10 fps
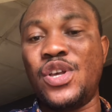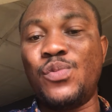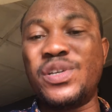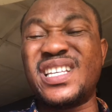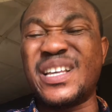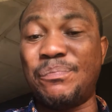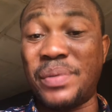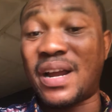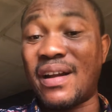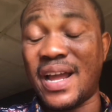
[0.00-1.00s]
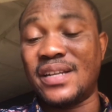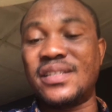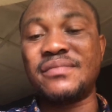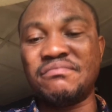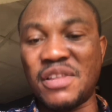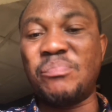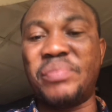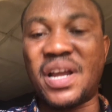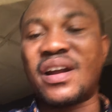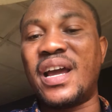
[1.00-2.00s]
which is a brick
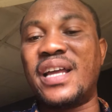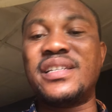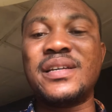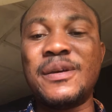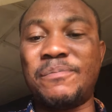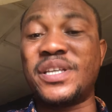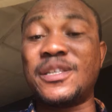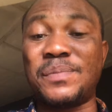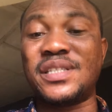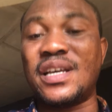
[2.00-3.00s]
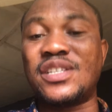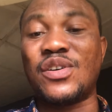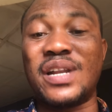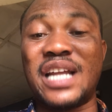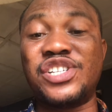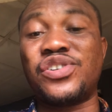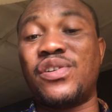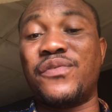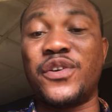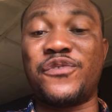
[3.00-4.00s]
red precipitate on addition
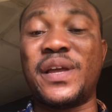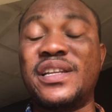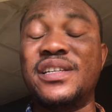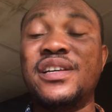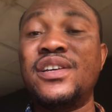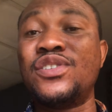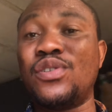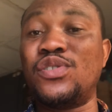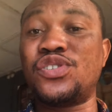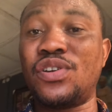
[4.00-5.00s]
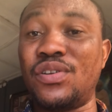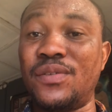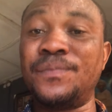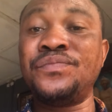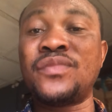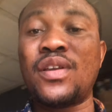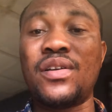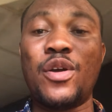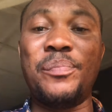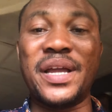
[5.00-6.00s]
of your Ferlin solution or
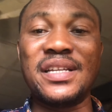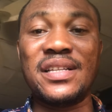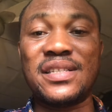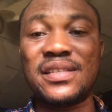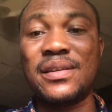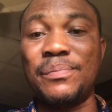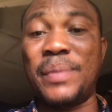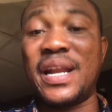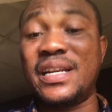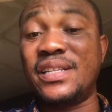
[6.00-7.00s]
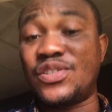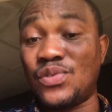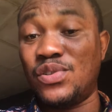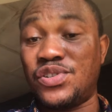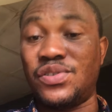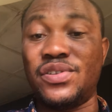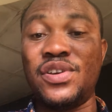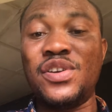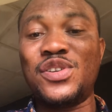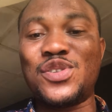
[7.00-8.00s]
your Benedict solution.
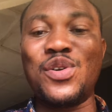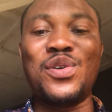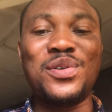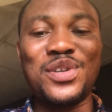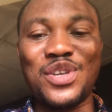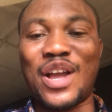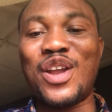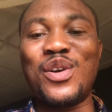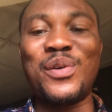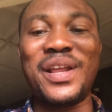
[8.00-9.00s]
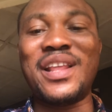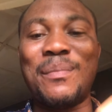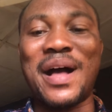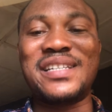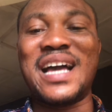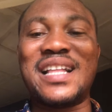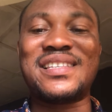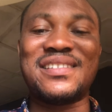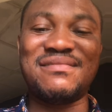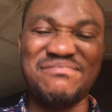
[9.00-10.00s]
So you're going to read about that.
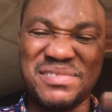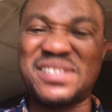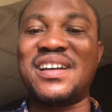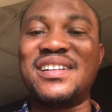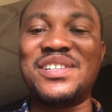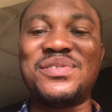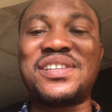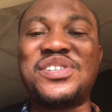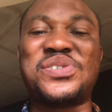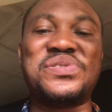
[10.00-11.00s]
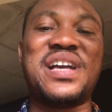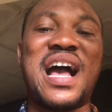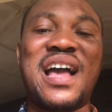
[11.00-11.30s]
It's a reducing sugar,